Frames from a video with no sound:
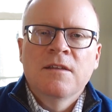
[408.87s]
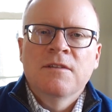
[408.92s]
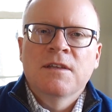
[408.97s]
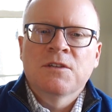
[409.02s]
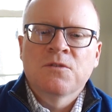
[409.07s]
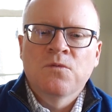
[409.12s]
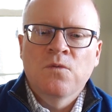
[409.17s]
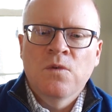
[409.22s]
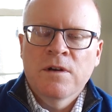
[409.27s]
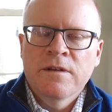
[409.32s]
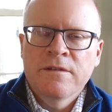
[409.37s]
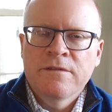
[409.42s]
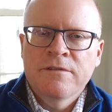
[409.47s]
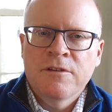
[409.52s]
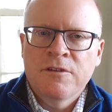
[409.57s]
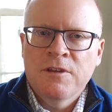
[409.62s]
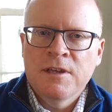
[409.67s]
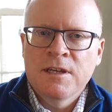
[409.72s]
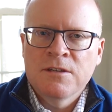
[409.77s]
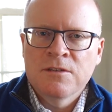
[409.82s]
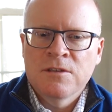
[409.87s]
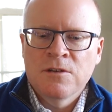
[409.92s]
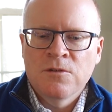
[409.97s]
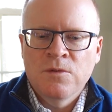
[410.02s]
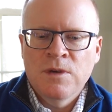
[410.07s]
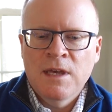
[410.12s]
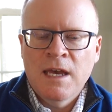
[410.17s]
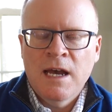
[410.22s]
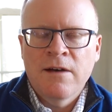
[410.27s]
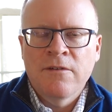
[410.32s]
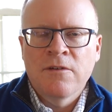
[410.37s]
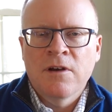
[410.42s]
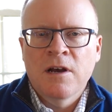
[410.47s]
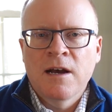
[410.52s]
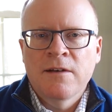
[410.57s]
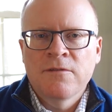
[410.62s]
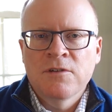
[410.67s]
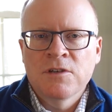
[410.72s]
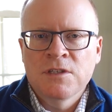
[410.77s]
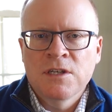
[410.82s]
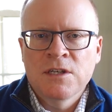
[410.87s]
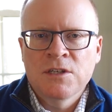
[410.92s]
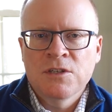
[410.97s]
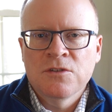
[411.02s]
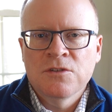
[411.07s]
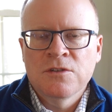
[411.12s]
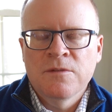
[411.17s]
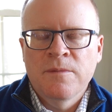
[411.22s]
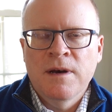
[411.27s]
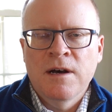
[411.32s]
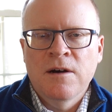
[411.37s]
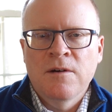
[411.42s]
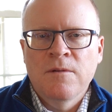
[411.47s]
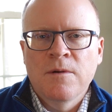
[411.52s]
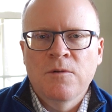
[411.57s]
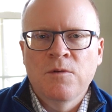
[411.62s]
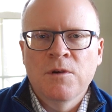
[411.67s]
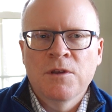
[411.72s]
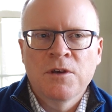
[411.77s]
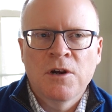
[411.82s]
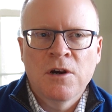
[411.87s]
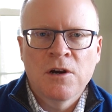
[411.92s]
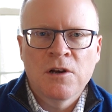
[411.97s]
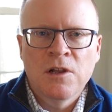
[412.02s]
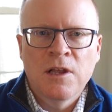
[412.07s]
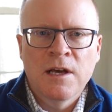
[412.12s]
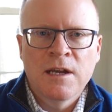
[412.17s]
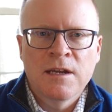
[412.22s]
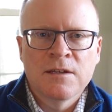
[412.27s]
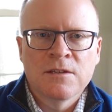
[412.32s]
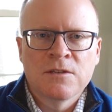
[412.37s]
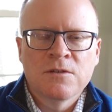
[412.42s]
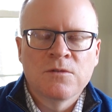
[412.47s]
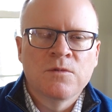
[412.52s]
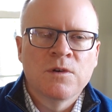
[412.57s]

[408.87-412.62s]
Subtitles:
That's one of the things that we have conversations about with our clients